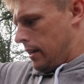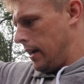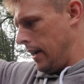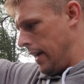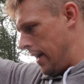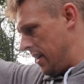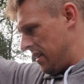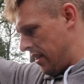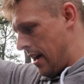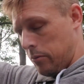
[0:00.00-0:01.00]
and
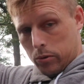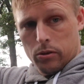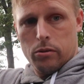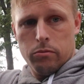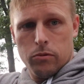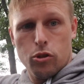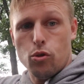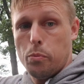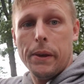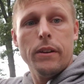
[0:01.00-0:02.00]
that was
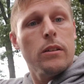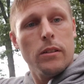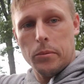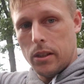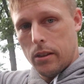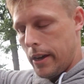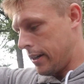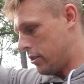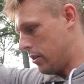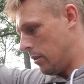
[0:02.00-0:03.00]
stupid. I mean, the
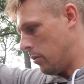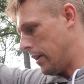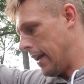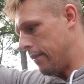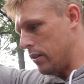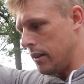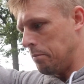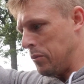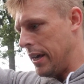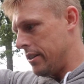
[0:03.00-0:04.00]
extra whatever,
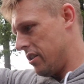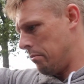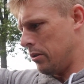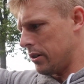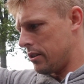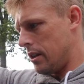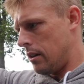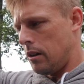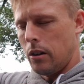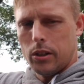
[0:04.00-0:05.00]
my engine builder said,
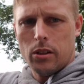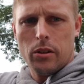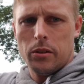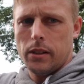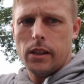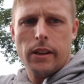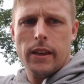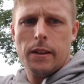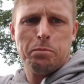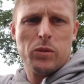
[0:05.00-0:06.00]
oh, you don't need
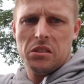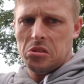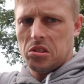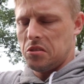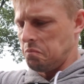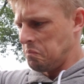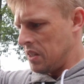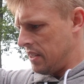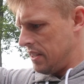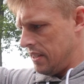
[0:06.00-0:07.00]
it, because
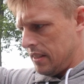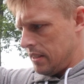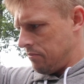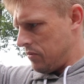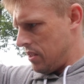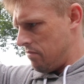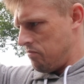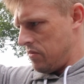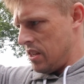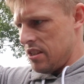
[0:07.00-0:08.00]

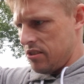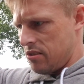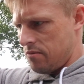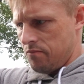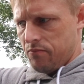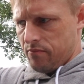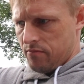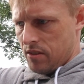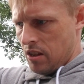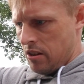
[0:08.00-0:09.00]
these,
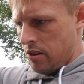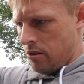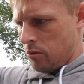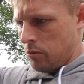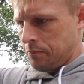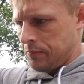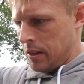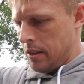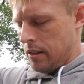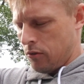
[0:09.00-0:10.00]

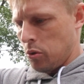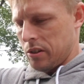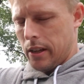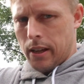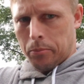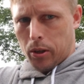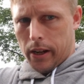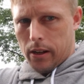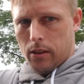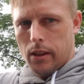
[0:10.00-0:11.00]
of course I
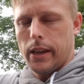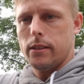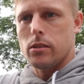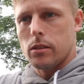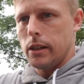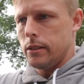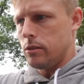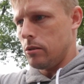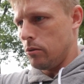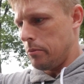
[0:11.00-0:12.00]
upgraded the head studs
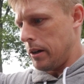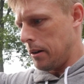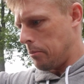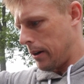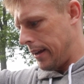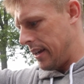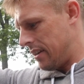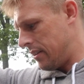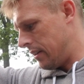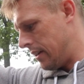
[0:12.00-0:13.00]
to a better brand,